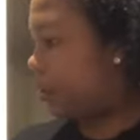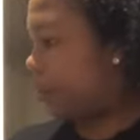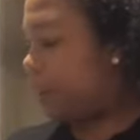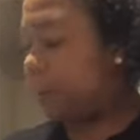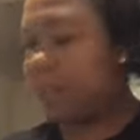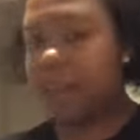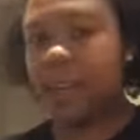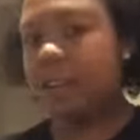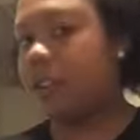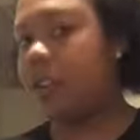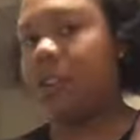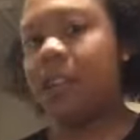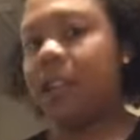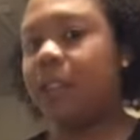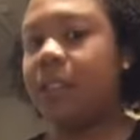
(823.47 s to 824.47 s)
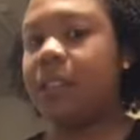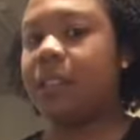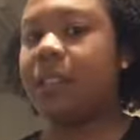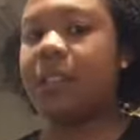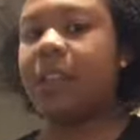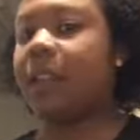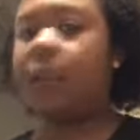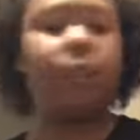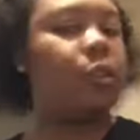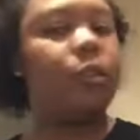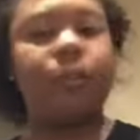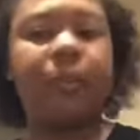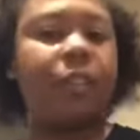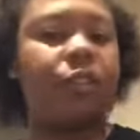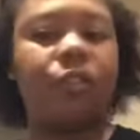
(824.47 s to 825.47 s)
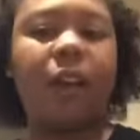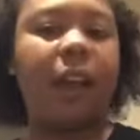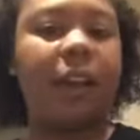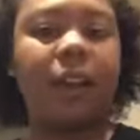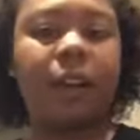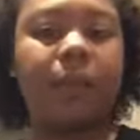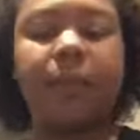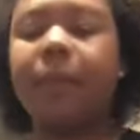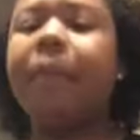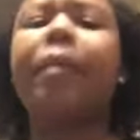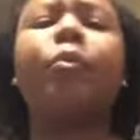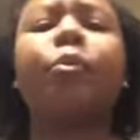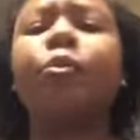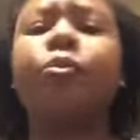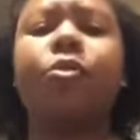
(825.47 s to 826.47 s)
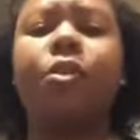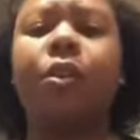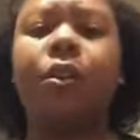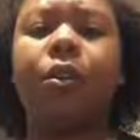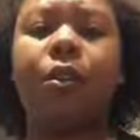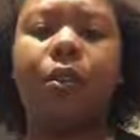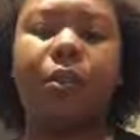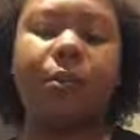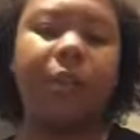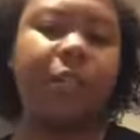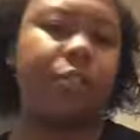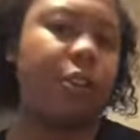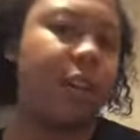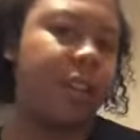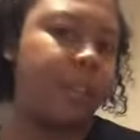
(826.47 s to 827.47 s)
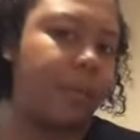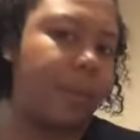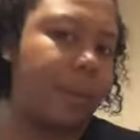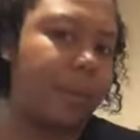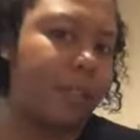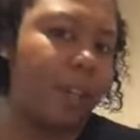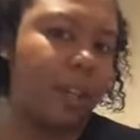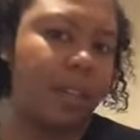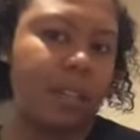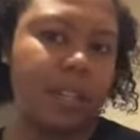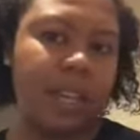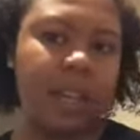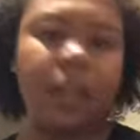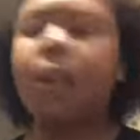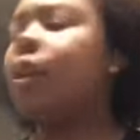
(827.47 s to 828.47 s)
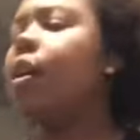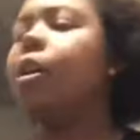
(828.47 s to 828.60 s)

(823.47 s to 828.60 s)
But the underneath, it's like a little bit drier, but my roots aren't all the way dry is what I'm trying to say.